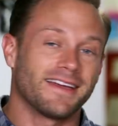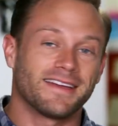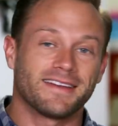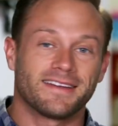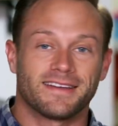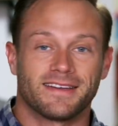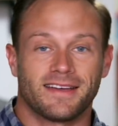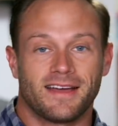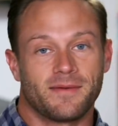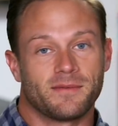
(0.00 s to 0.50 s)

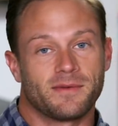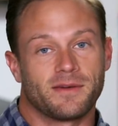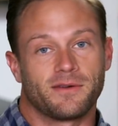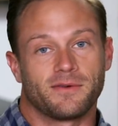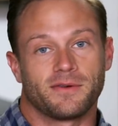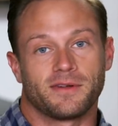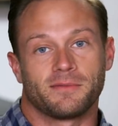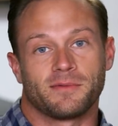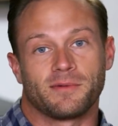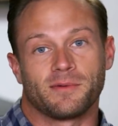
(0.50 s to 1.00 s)
and I'm
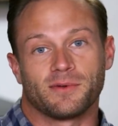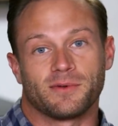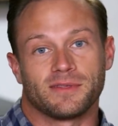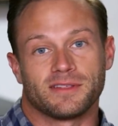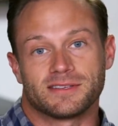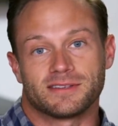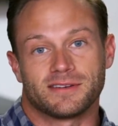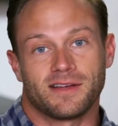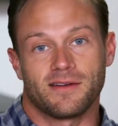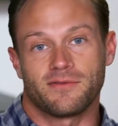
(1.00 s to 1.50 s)
gonna remember
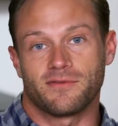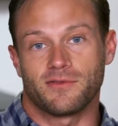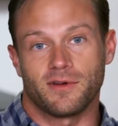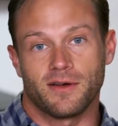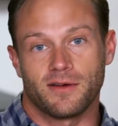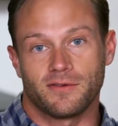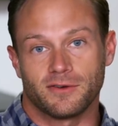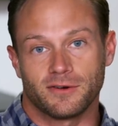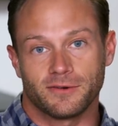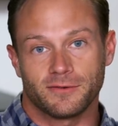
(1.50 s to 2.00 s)
this night
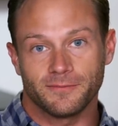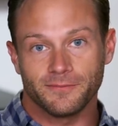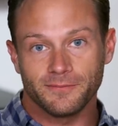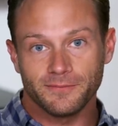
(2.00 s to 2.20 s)
forever.